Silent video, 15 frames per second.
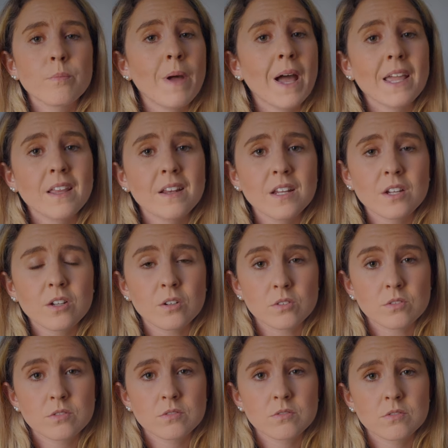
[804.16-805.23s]
Maggie
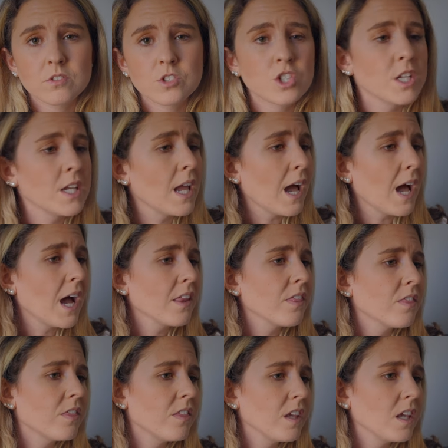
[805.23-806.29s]
Nichols, she
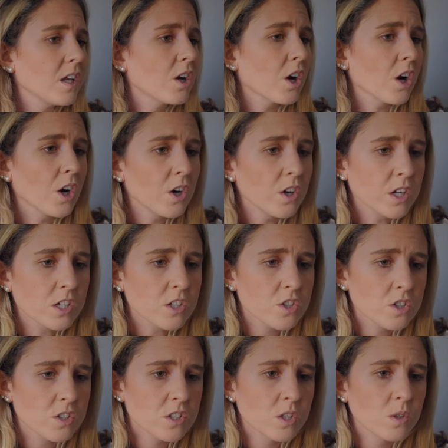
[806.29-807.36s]
had the
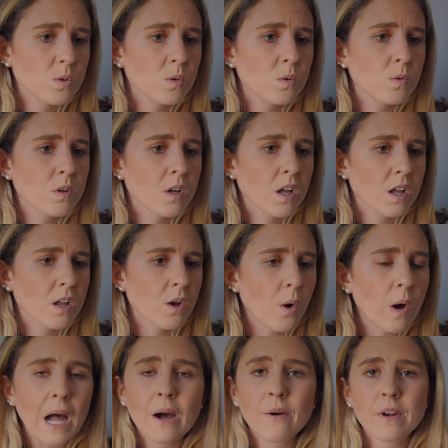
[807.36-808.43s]
courage to
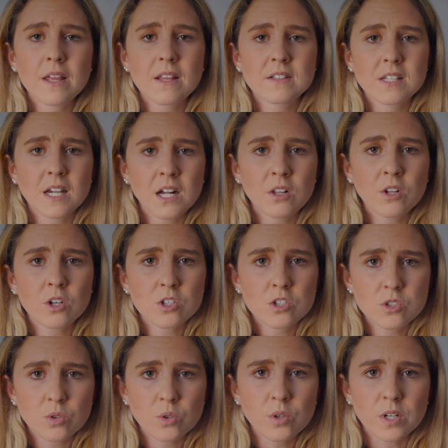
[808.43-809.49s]
go out and tell her
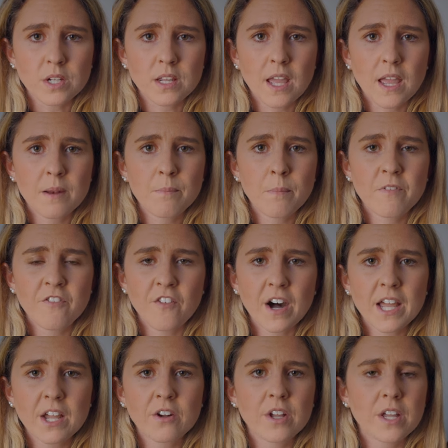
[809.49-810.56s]
story and
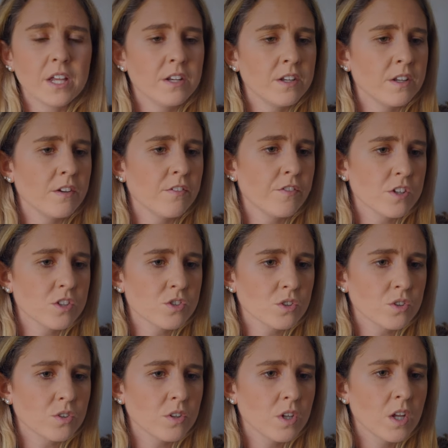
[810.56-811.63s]
file an
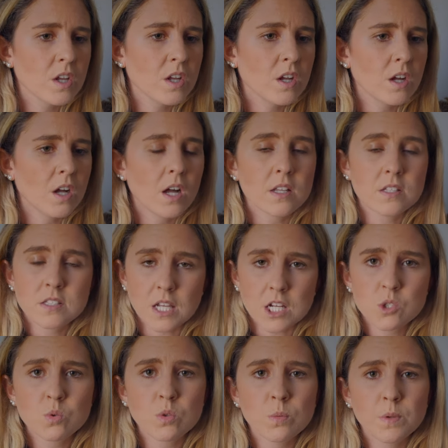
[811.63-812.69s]
official uh,
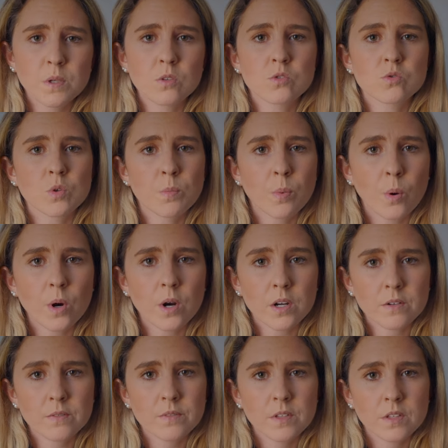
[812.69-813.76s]
sexual abuse
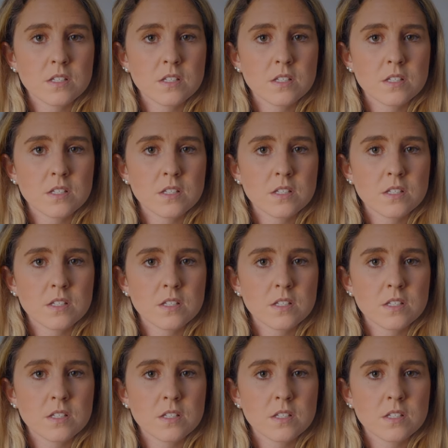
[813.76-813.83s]
report.